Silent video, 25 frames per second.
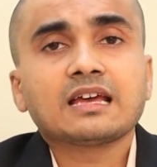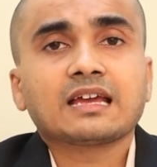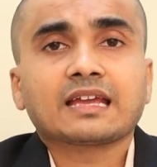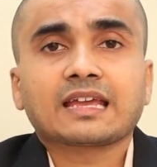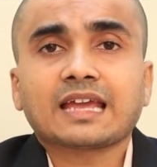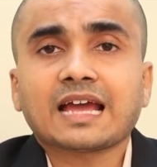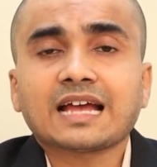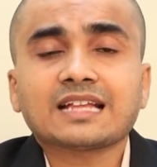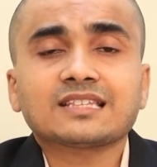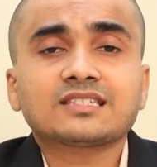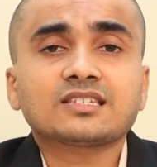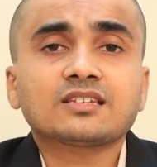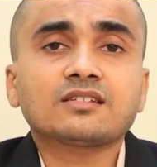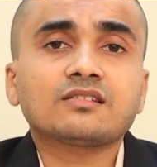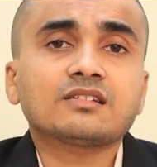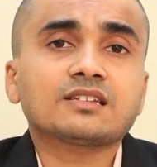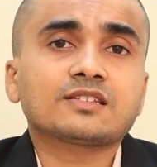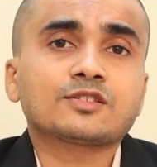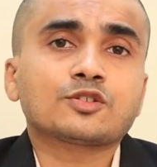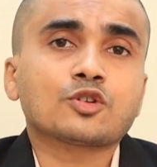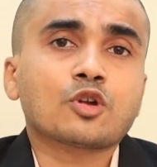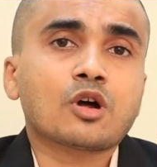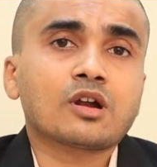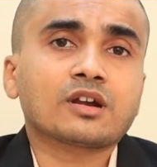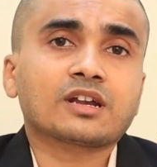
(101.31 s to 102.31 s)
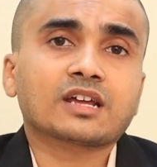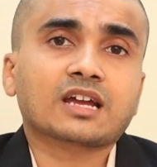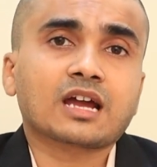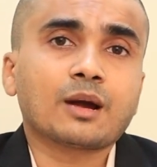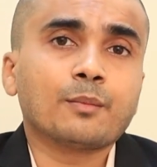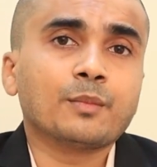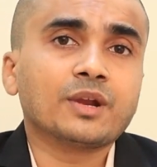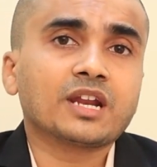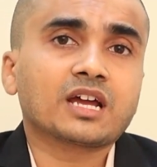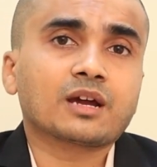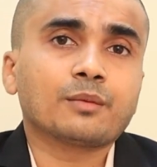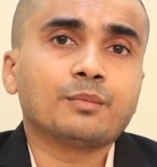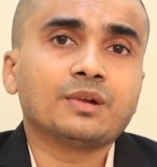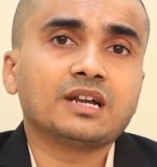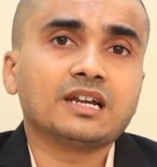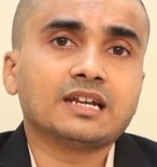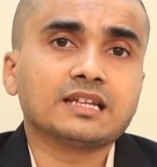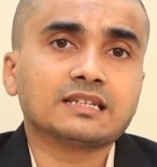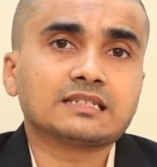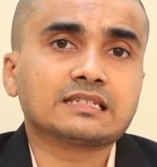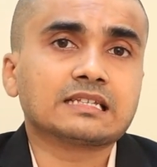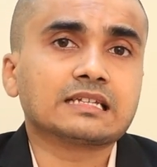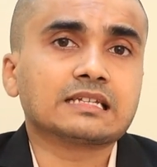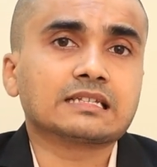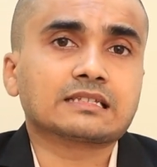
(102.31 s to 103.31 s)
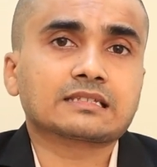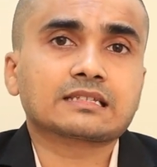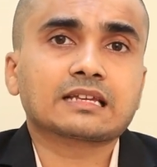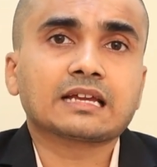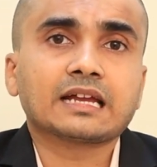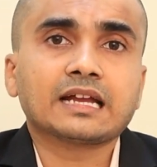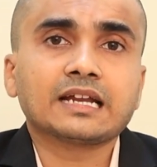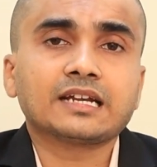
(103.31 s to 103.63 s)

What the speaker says: Cancer is not a communicable disease.